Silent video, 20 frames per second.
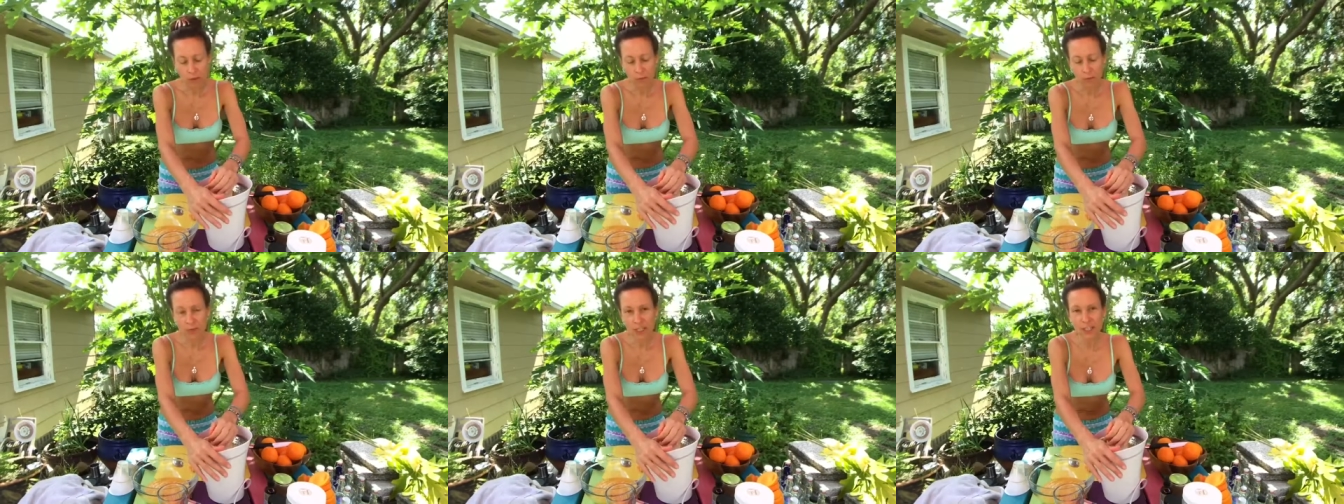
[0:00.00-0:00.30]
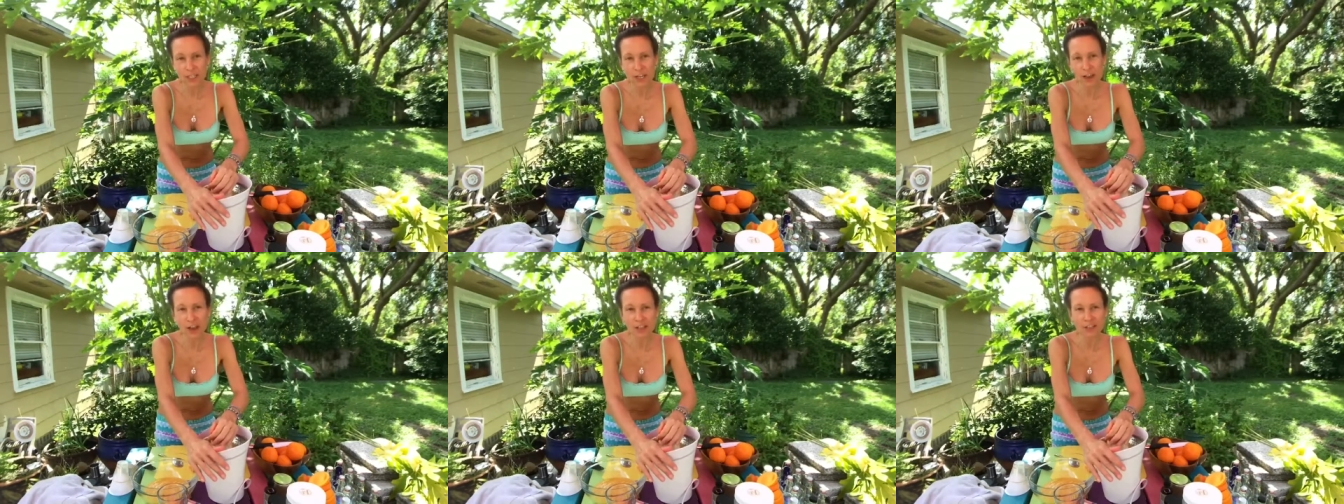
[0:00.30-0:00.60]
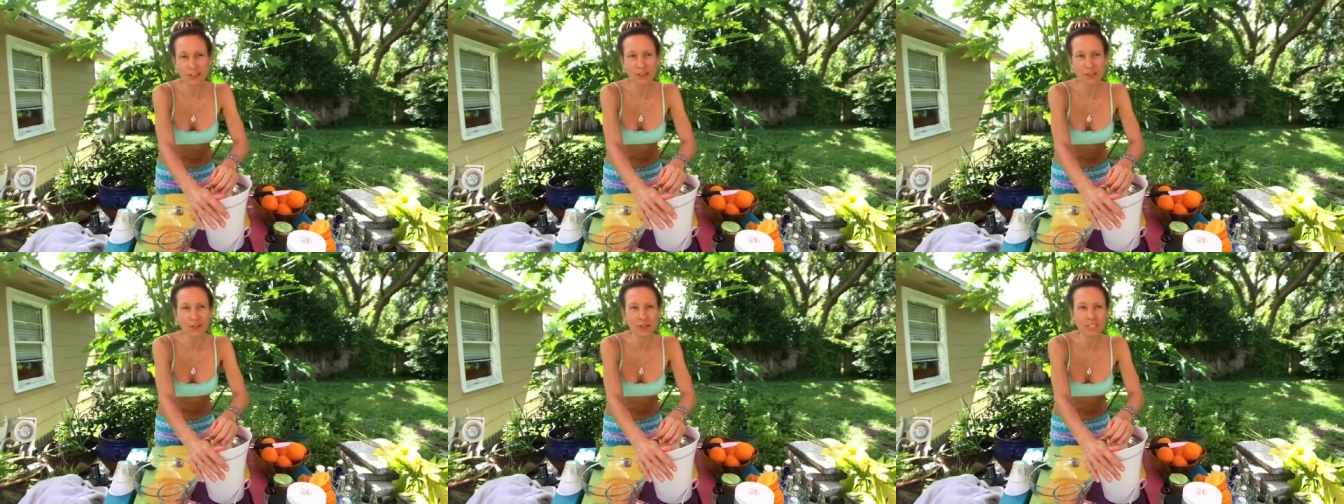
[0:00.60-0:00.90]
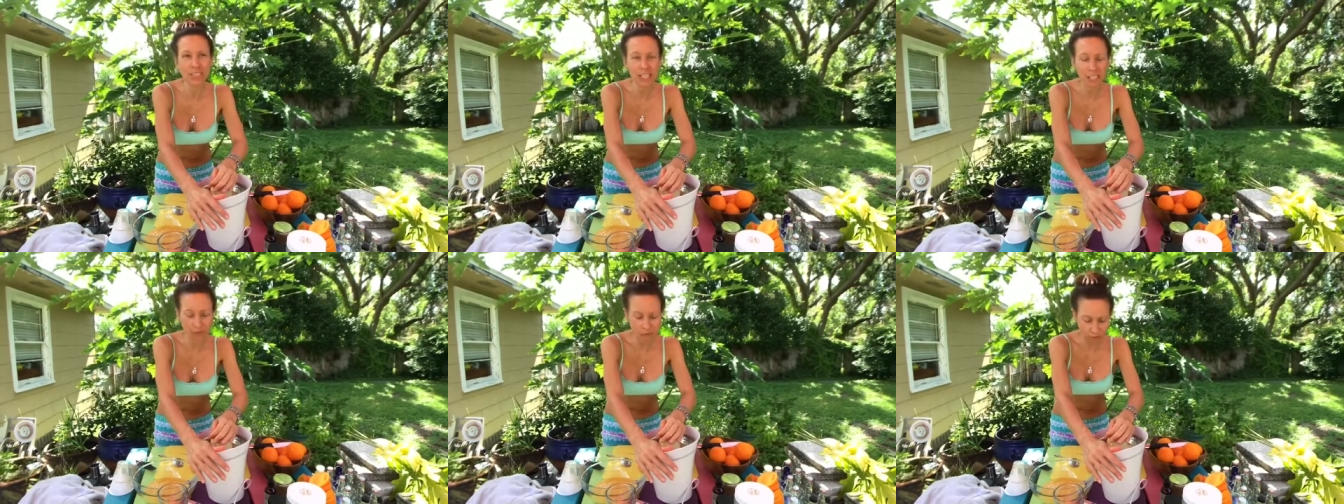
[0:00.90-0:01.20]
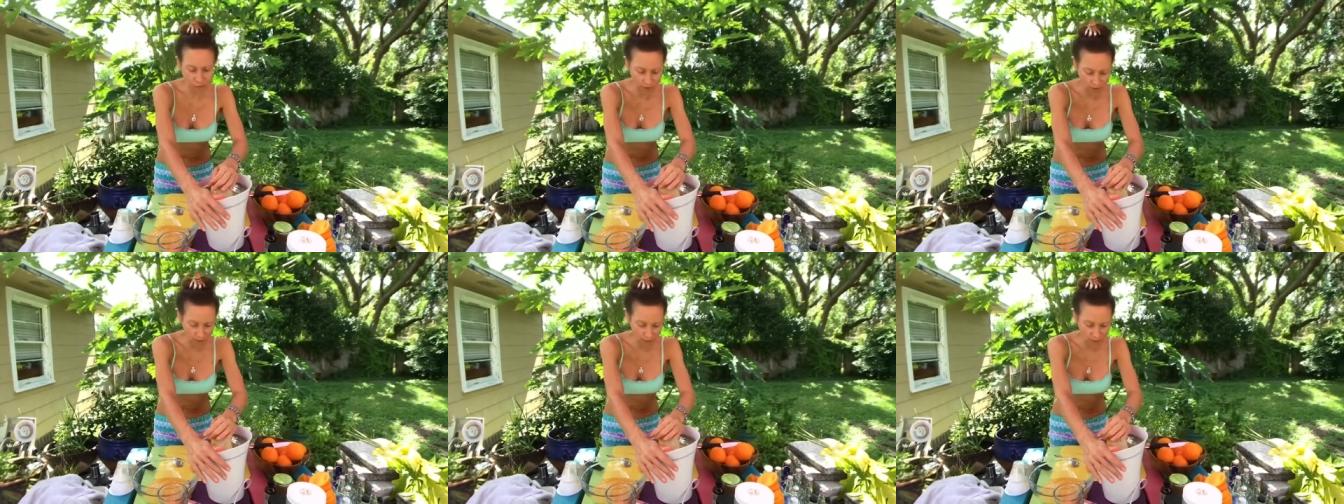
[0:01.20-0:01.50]
Where are y'all tuning in
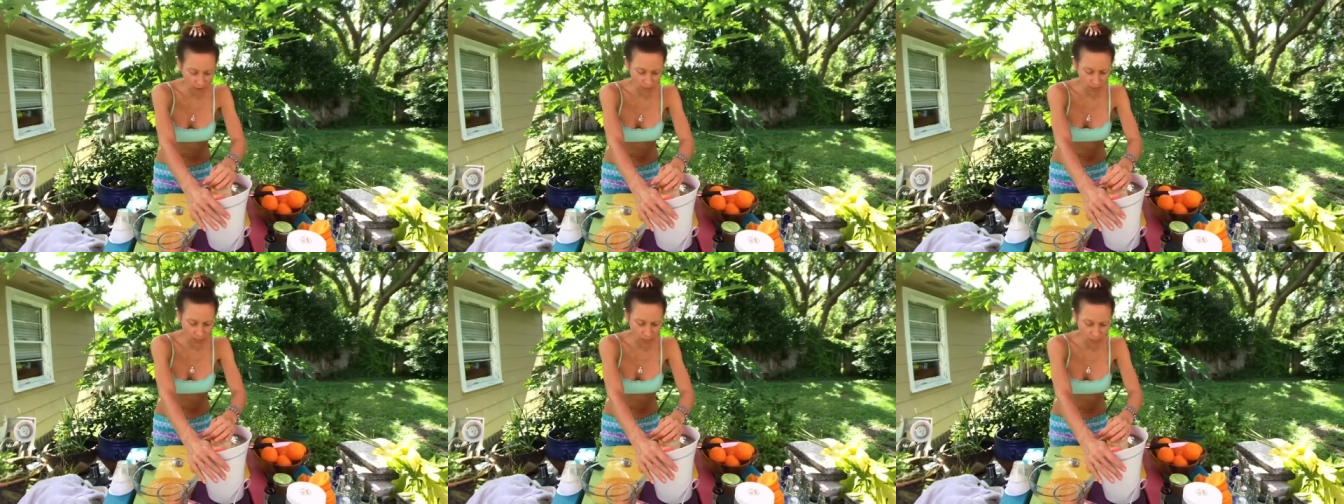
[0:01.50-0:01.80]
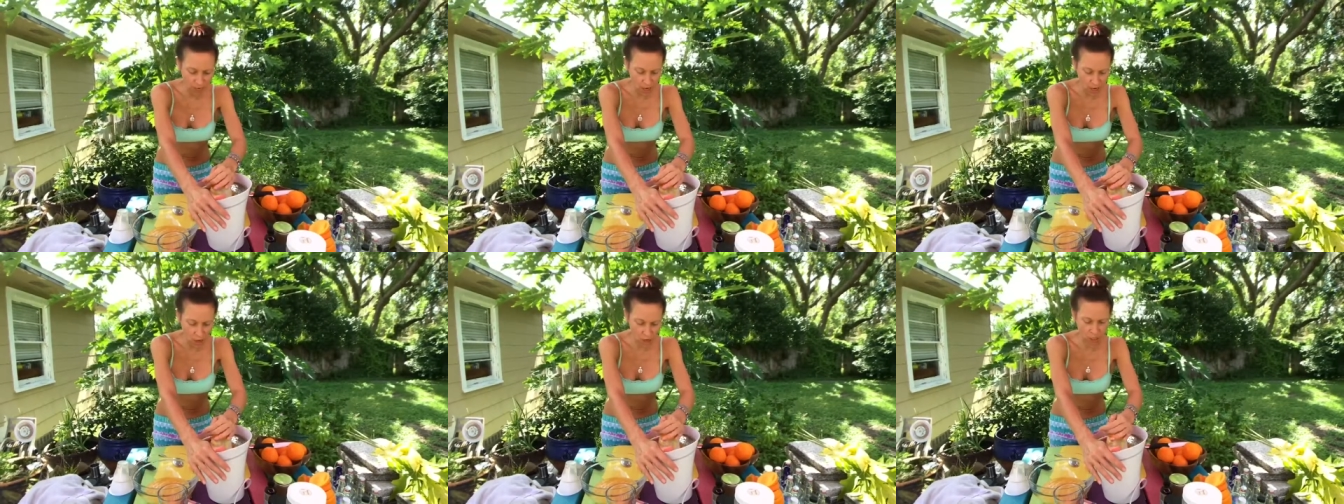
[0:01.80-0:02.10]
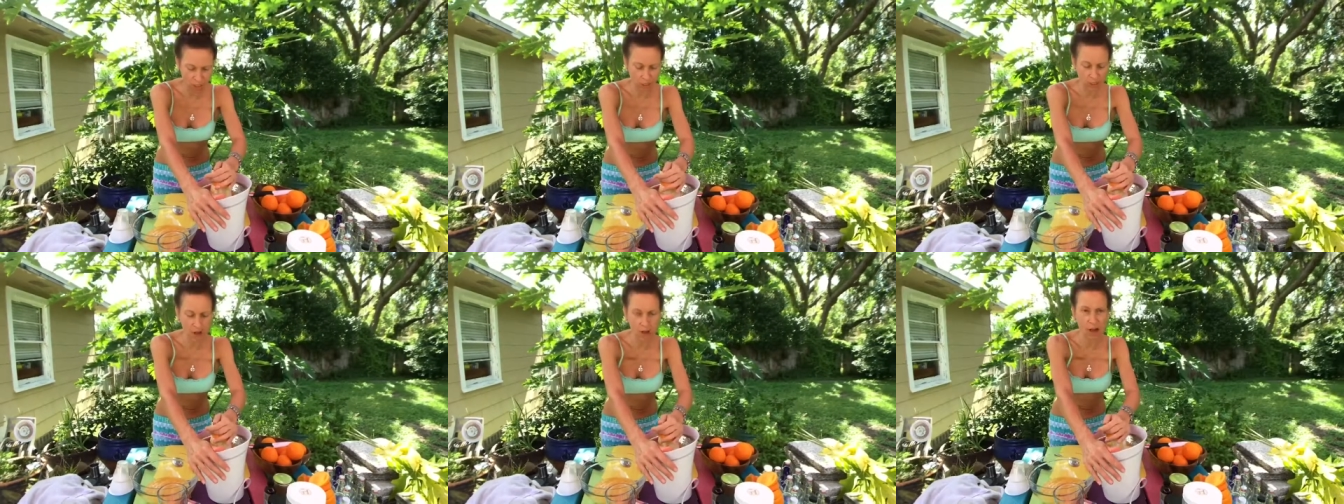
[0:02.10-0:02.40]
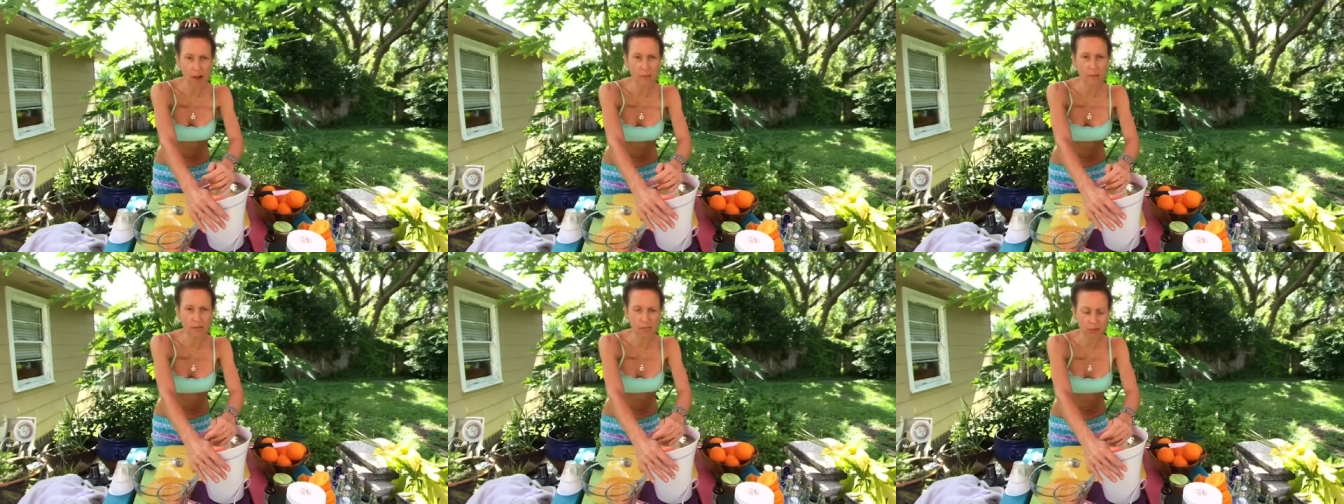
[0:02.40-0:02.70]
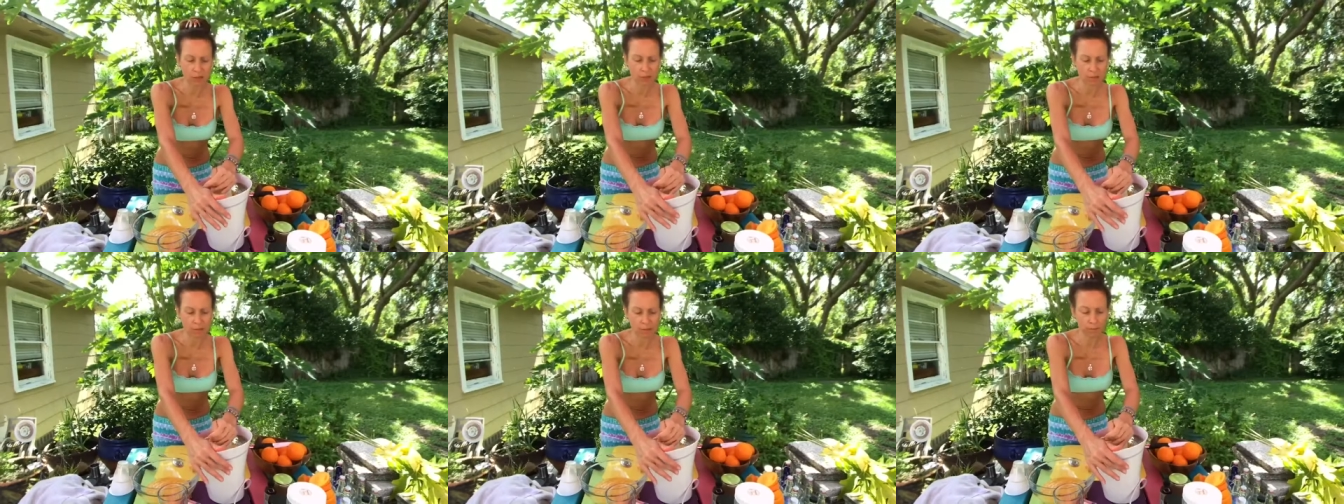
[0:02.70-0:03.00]
from? Let me know in the
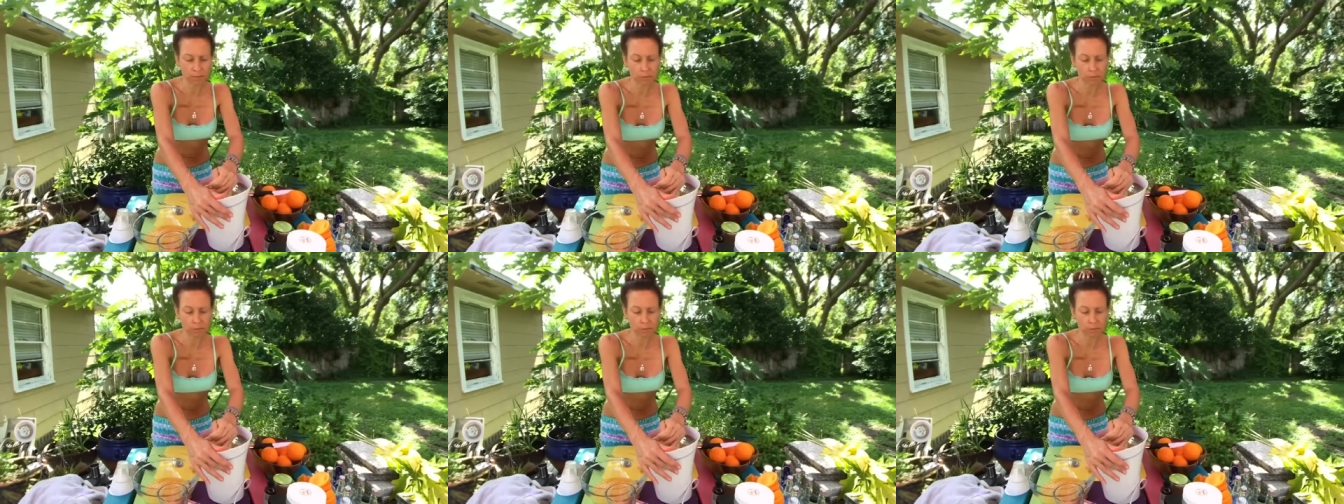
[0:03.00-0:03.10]
comments.